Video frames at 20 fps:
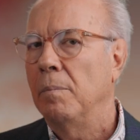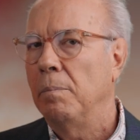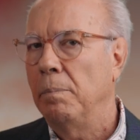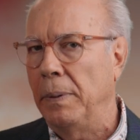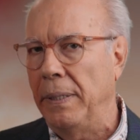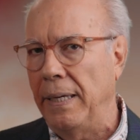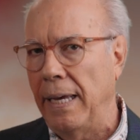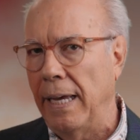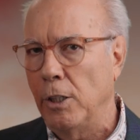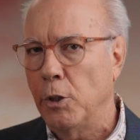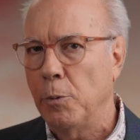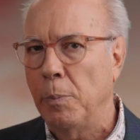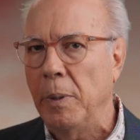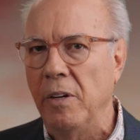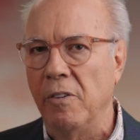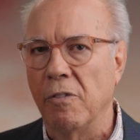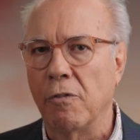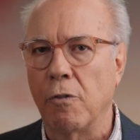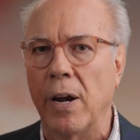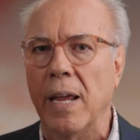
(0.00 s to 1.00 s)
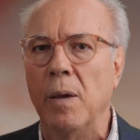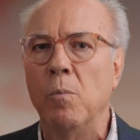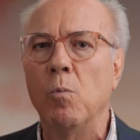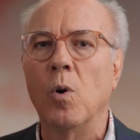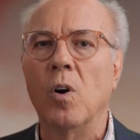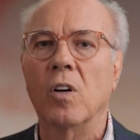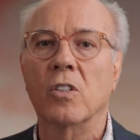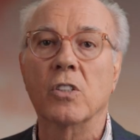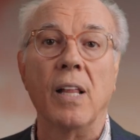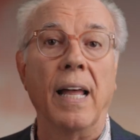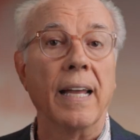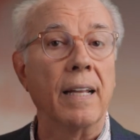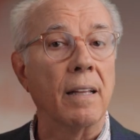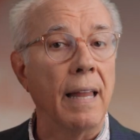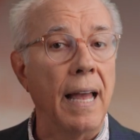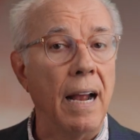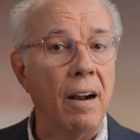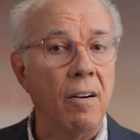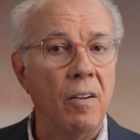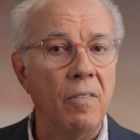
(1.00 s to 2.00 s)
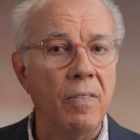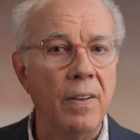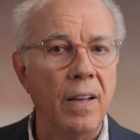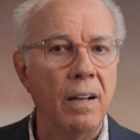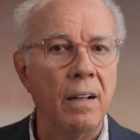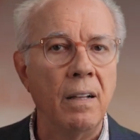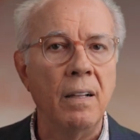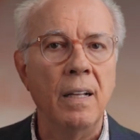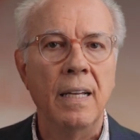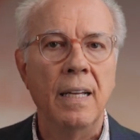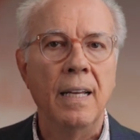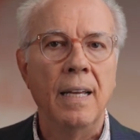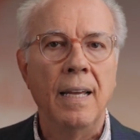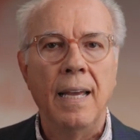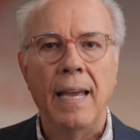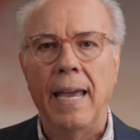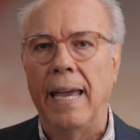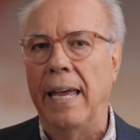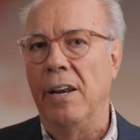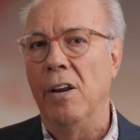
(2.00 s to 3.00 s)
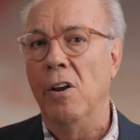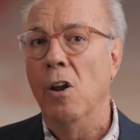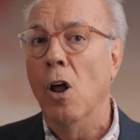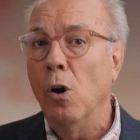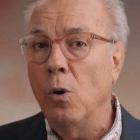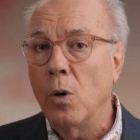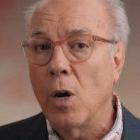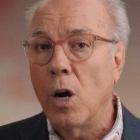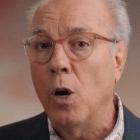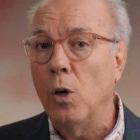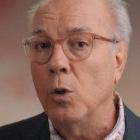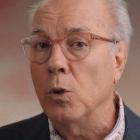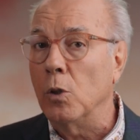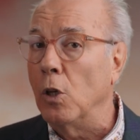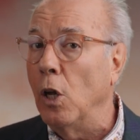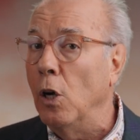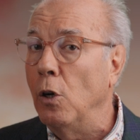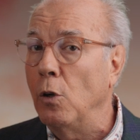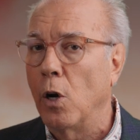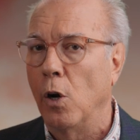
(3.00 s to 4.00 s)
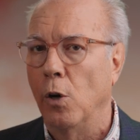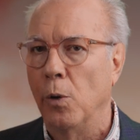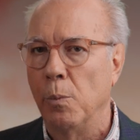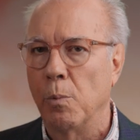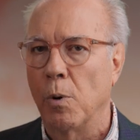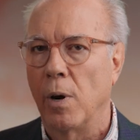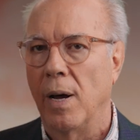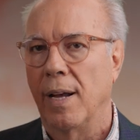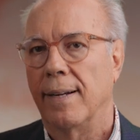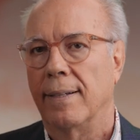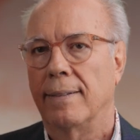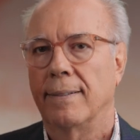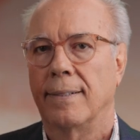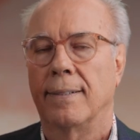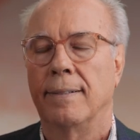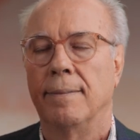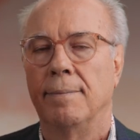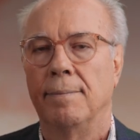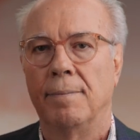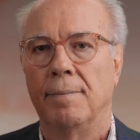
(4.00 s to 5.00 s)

PHP frameworks like Laravel, and no-code, low-code products.